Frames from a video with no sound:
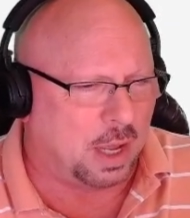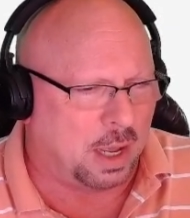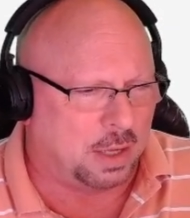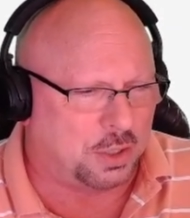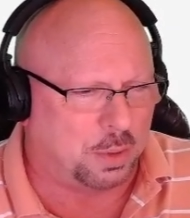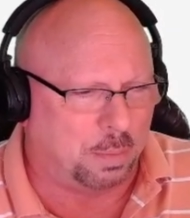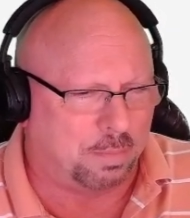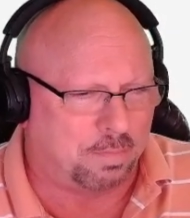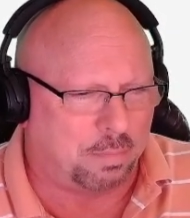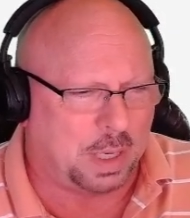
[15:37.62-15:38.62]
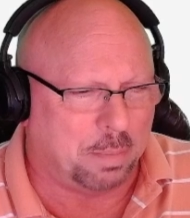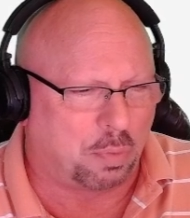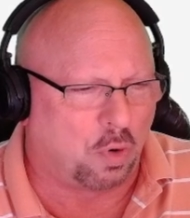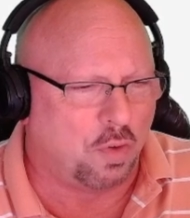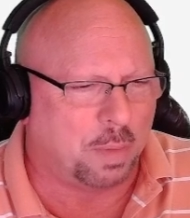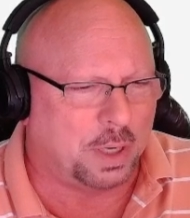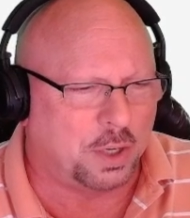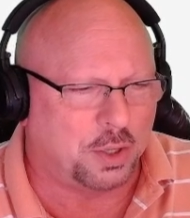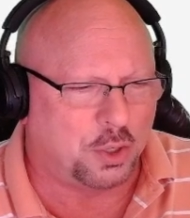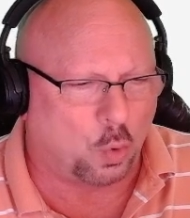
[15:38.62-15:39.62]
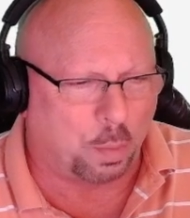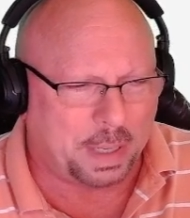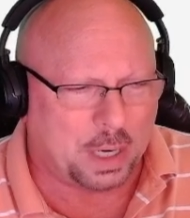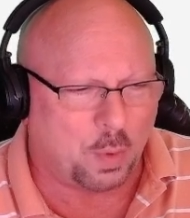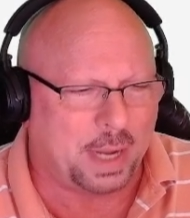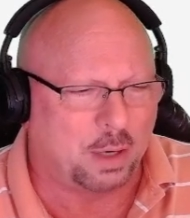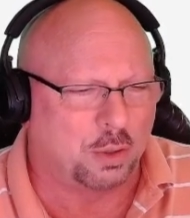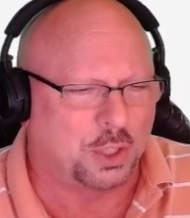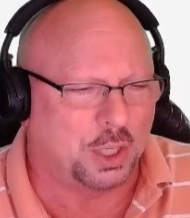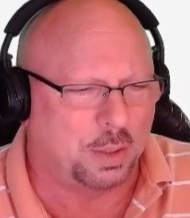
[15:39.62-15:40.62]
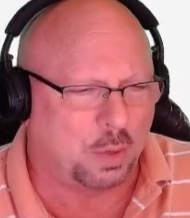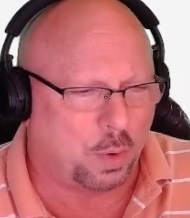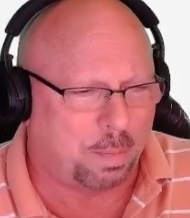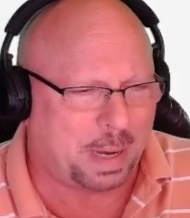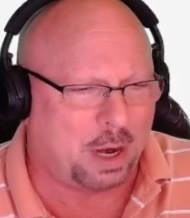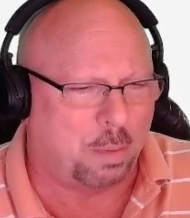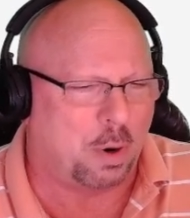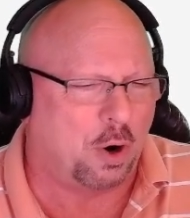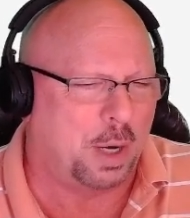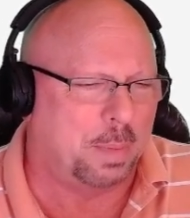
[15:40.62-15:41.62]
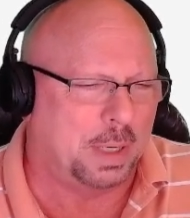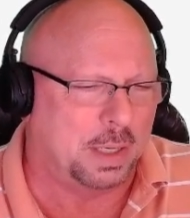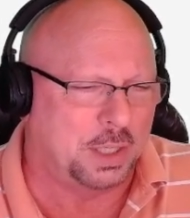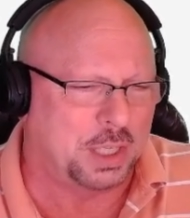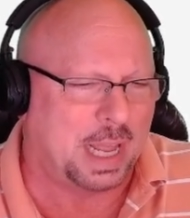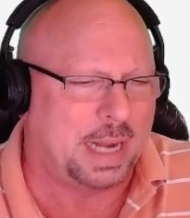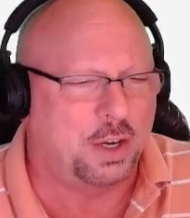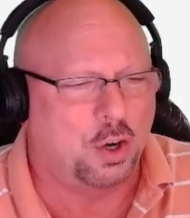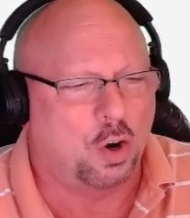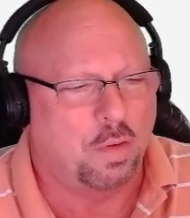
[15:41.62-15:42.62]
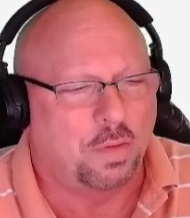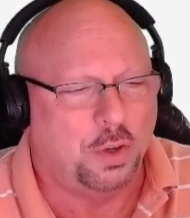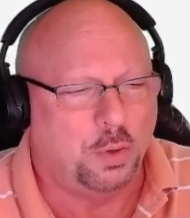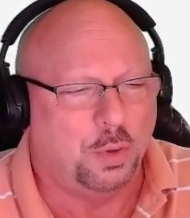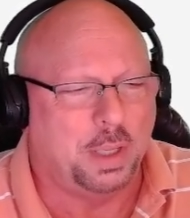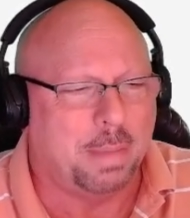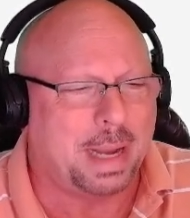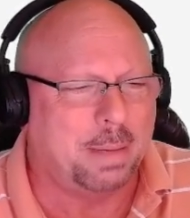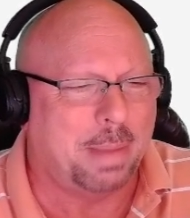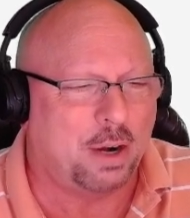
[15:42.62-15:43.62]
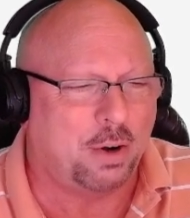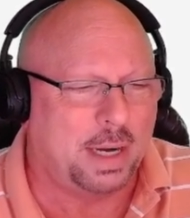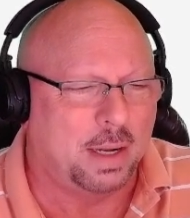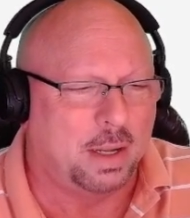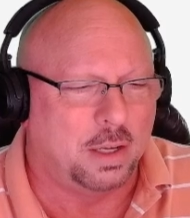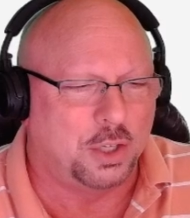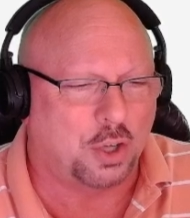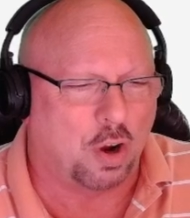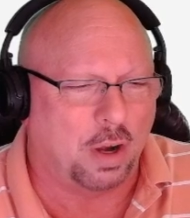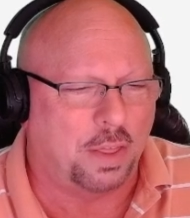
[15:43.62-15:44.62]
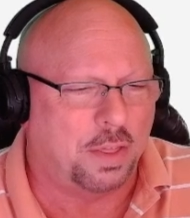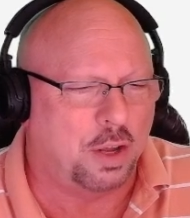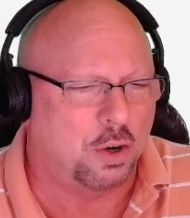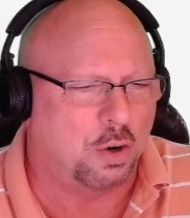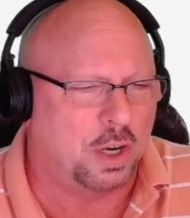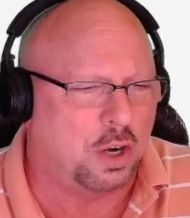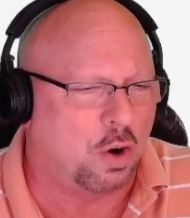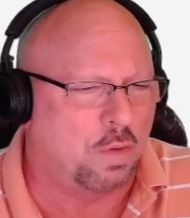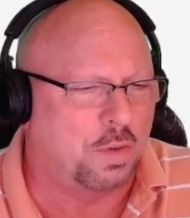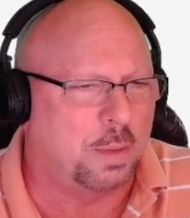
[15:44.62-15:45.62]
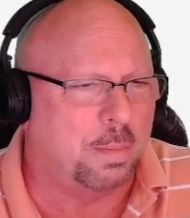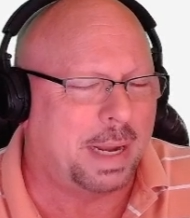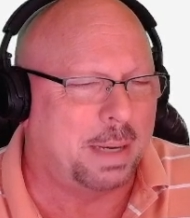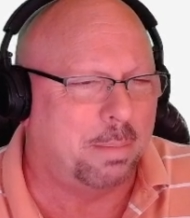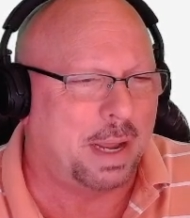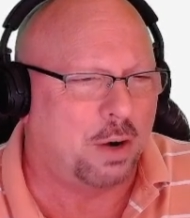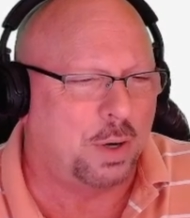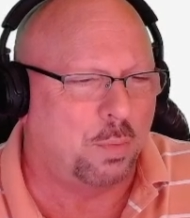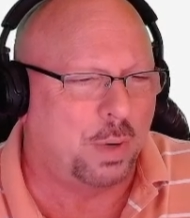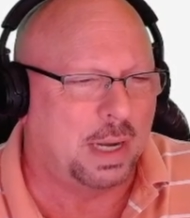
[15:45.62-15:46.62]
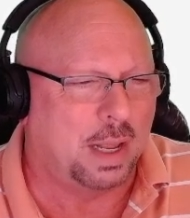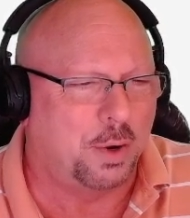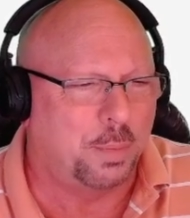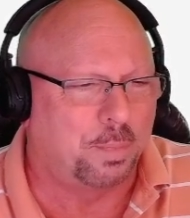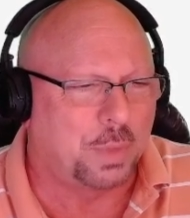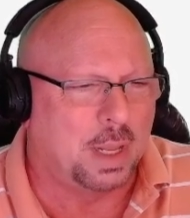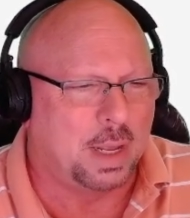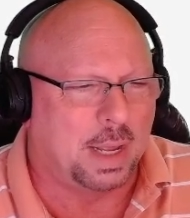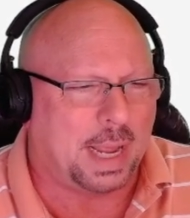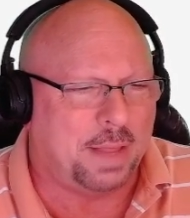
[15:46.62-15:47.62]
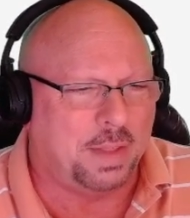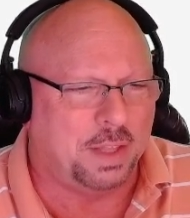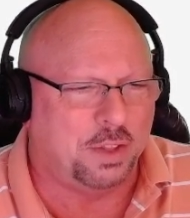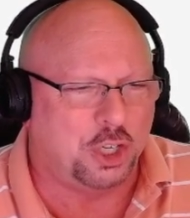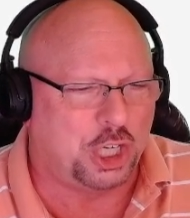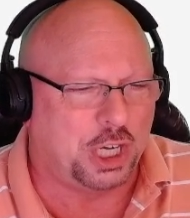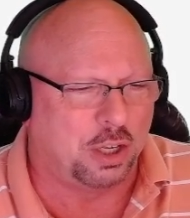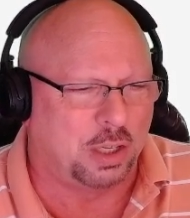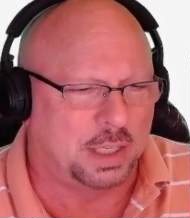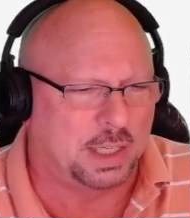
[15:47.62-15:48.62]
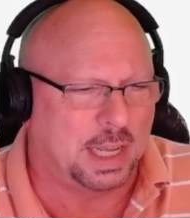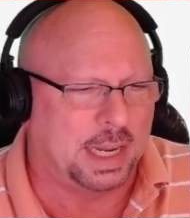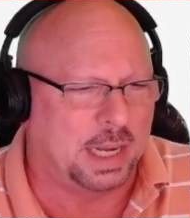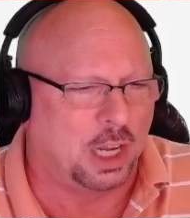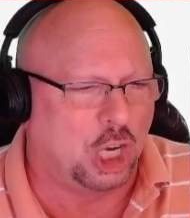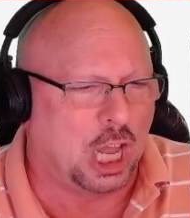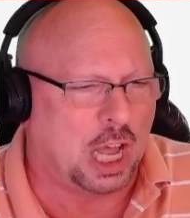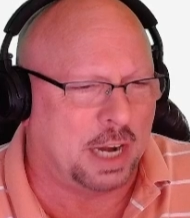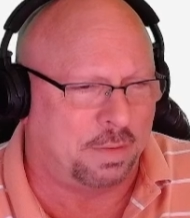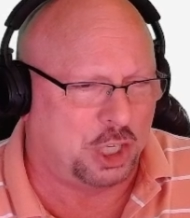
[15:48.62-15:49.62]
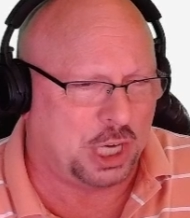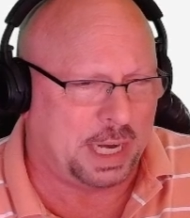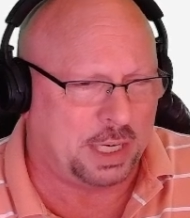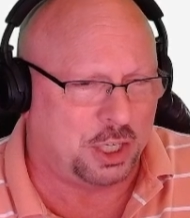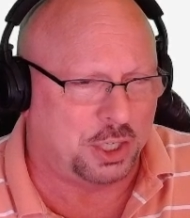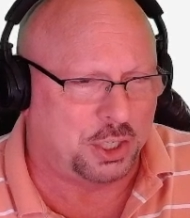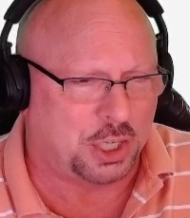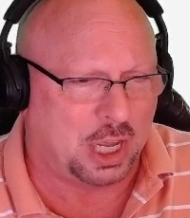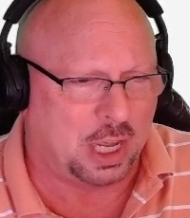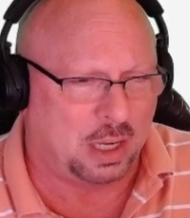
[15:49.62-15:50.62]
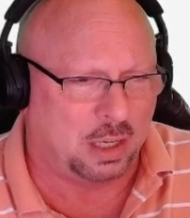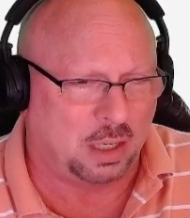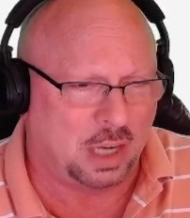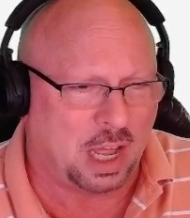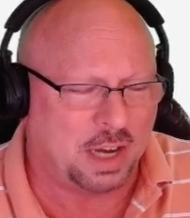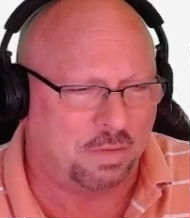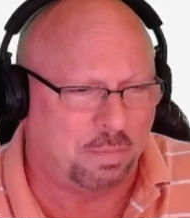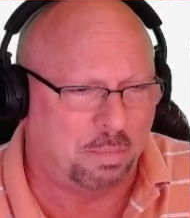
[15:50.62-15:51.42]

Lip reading: some improvement to the torpedo angles and repair party, but a slight nerf to the main battery. Scarlet Thunder, a nerf to the main battery reload. And then the Schill is getting a lot of changes, a lot of